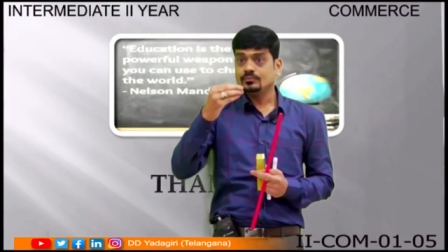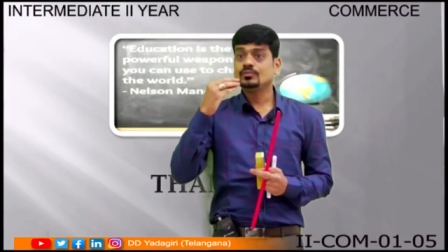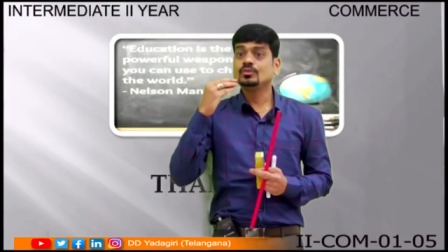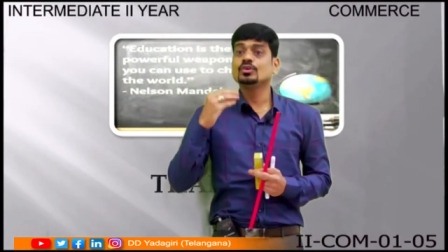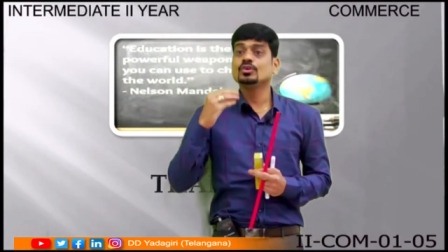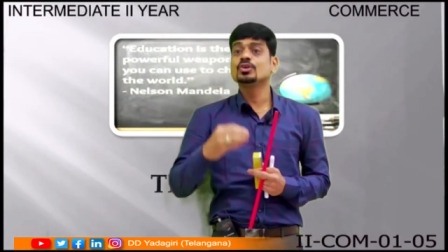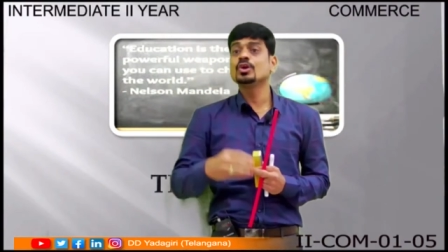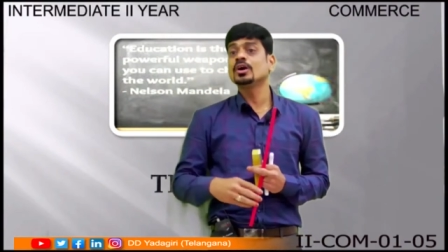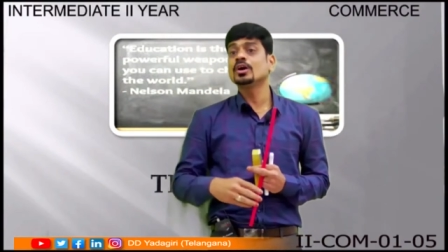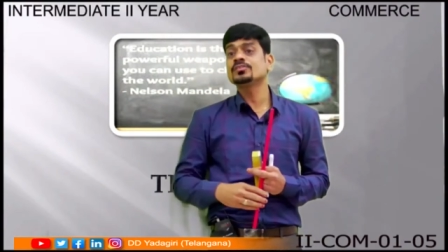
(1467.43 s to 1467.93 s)

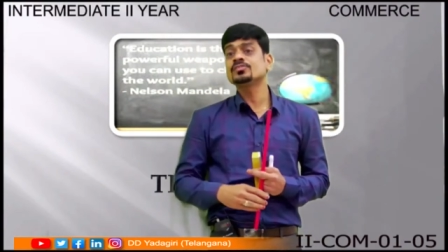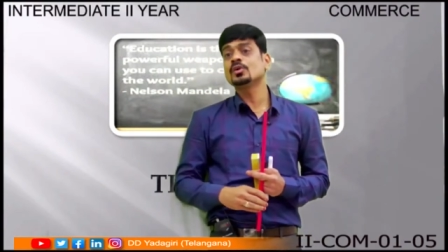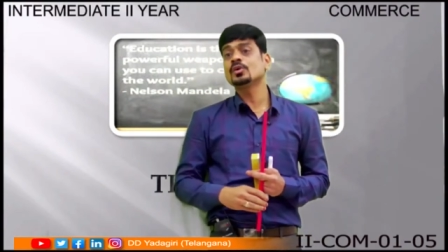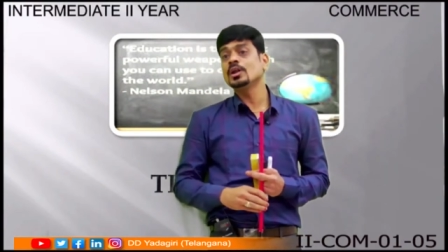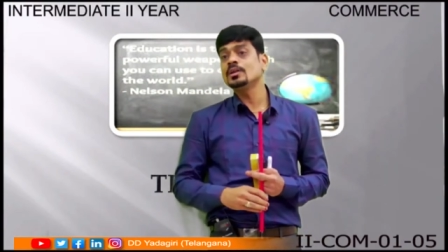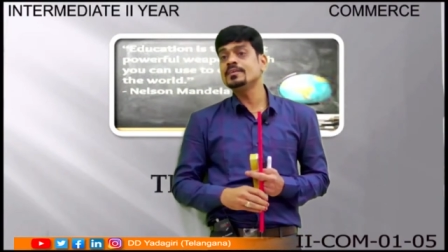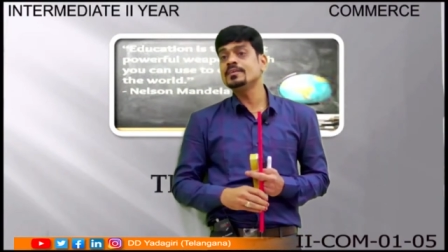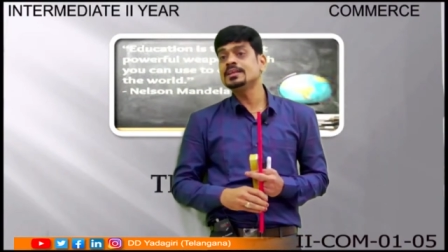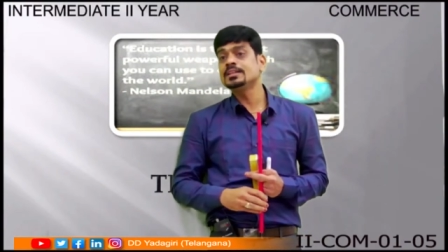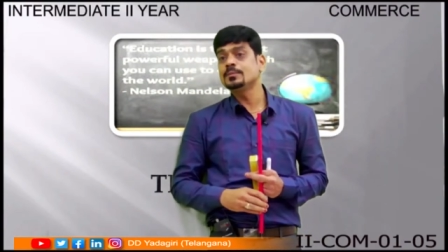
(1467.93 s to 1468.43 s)
you are
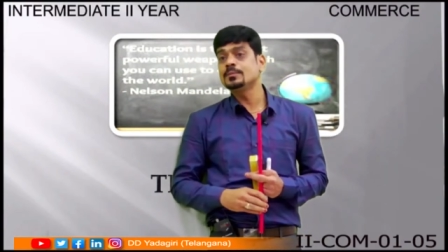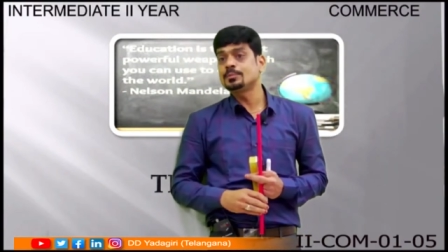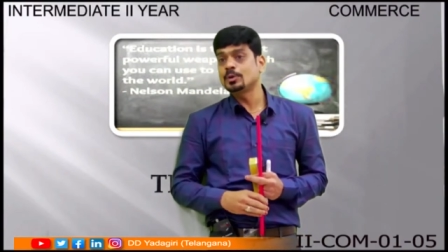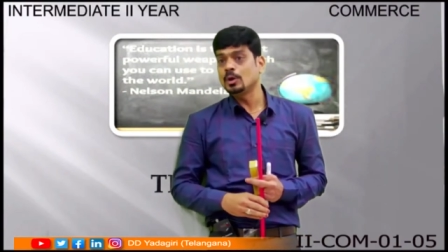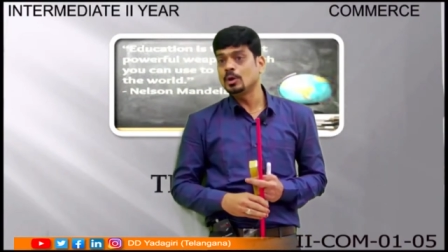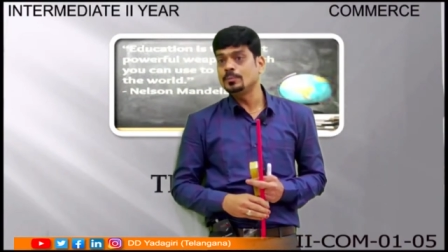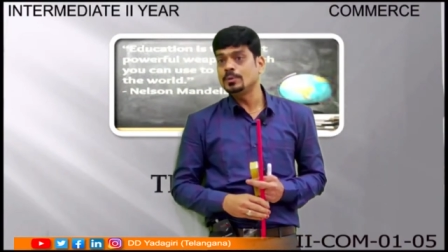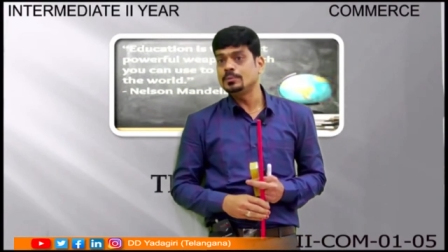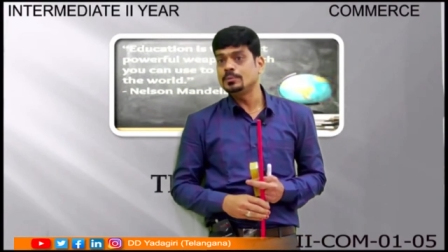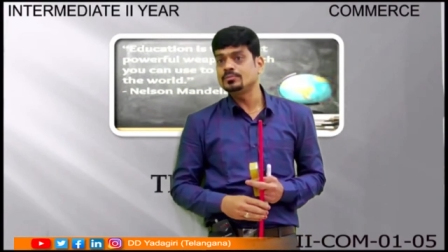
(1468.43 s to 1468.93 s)
solving the
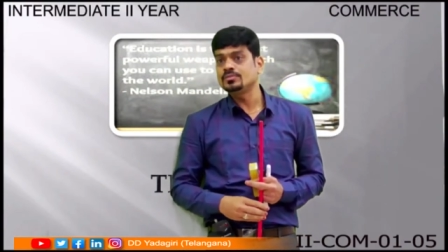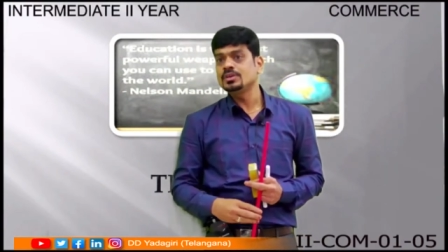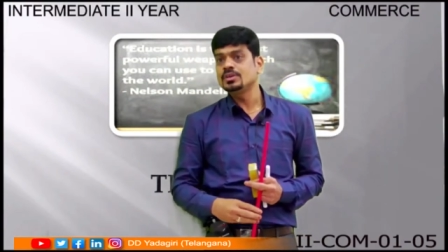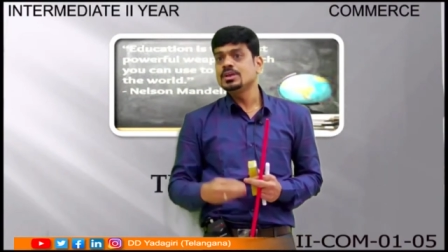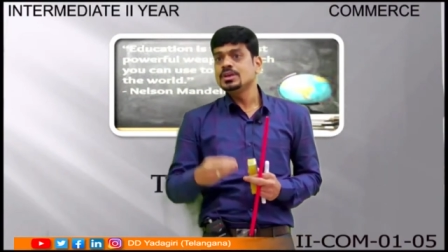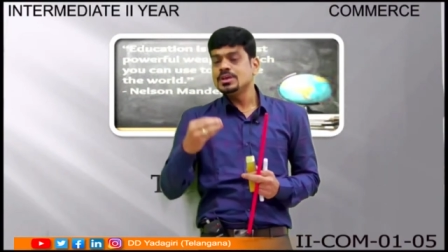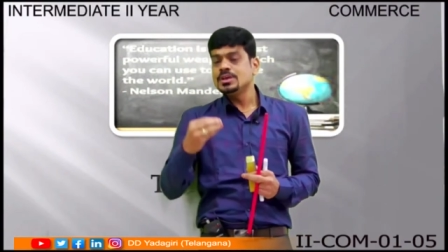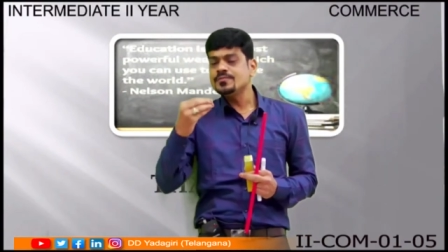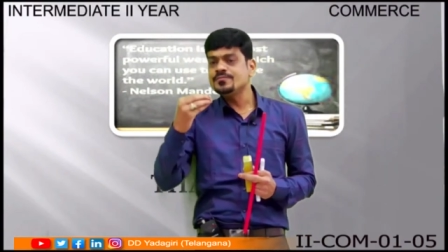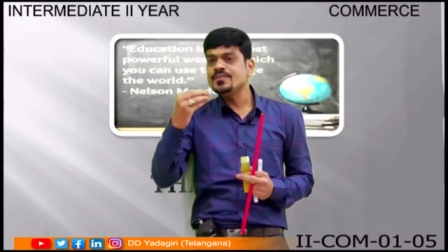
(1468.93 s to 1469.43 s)
problem.
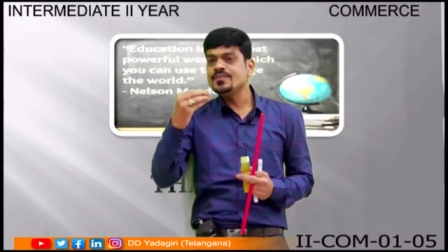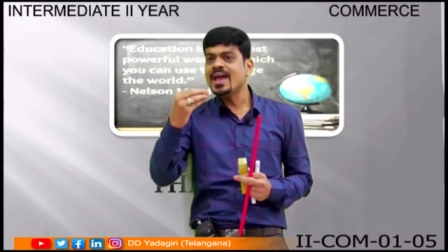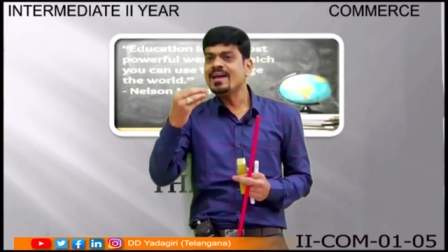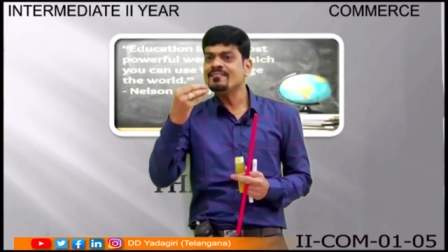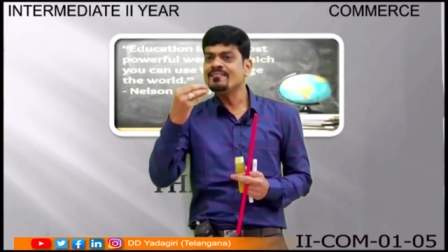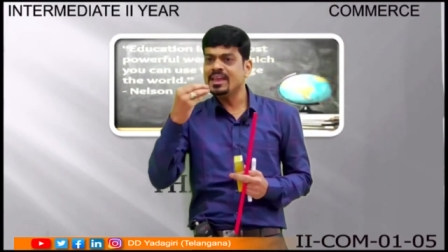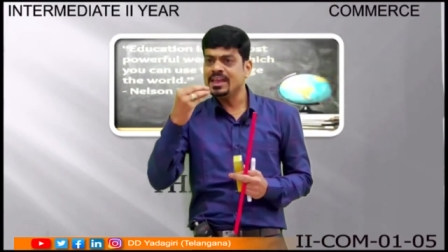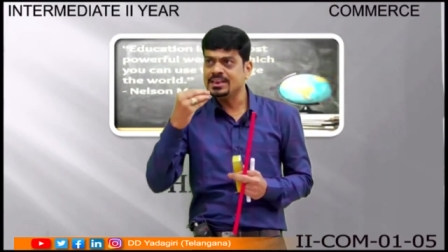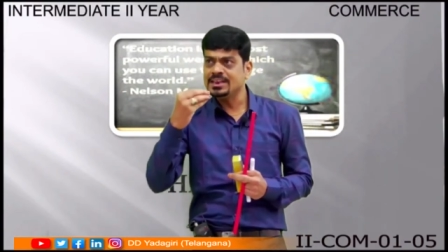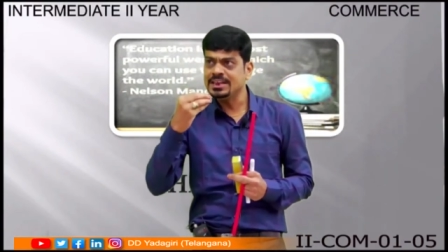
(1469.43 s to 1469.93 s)
If you have
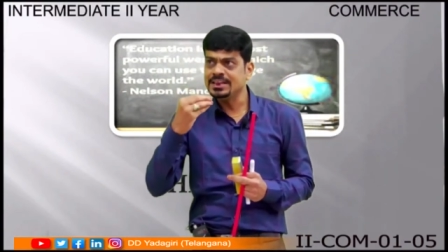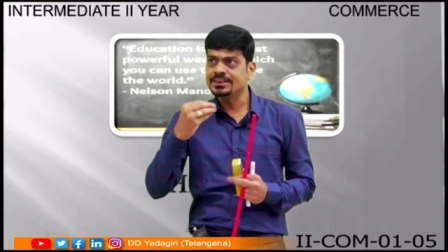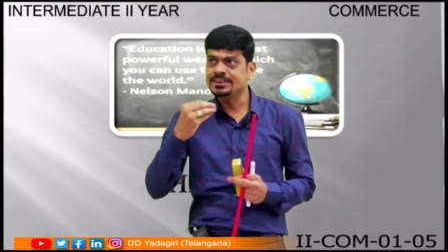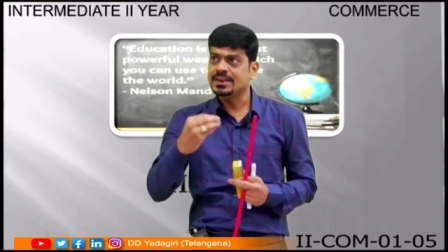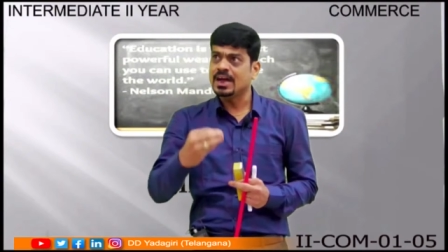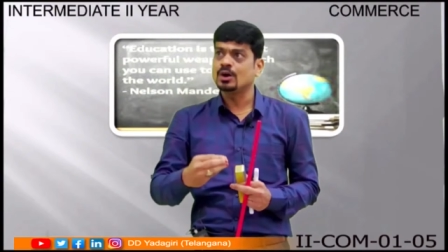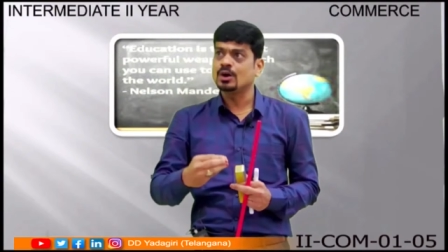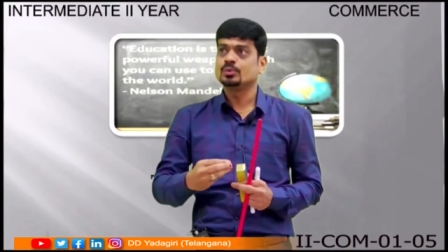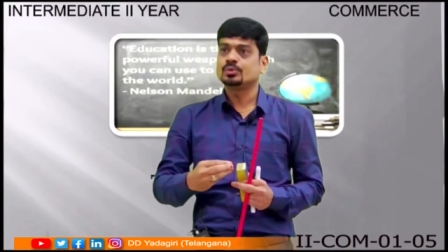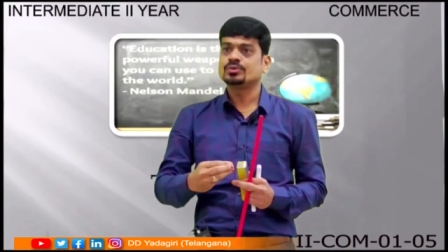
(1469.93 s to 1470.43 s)
any
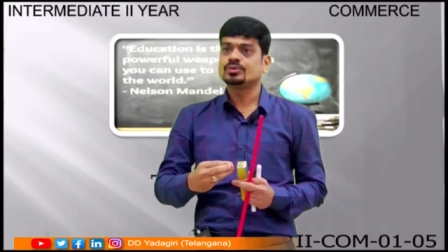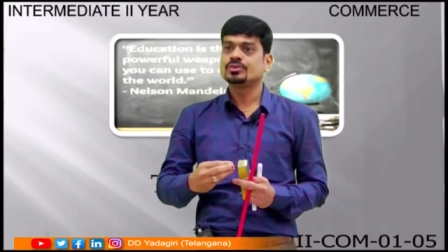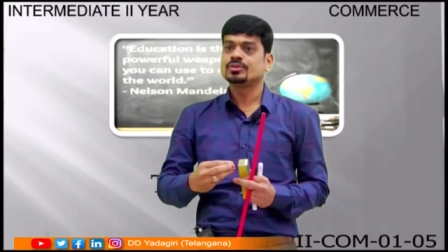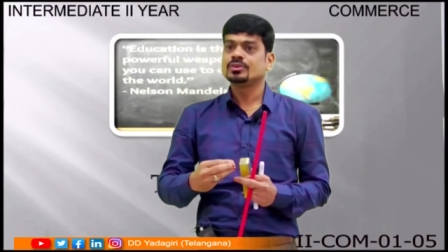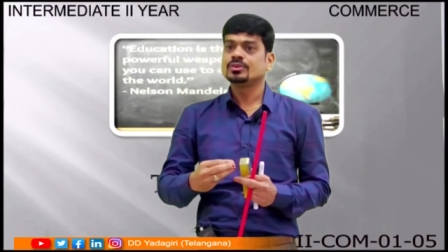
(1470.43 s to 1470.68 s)
doubt,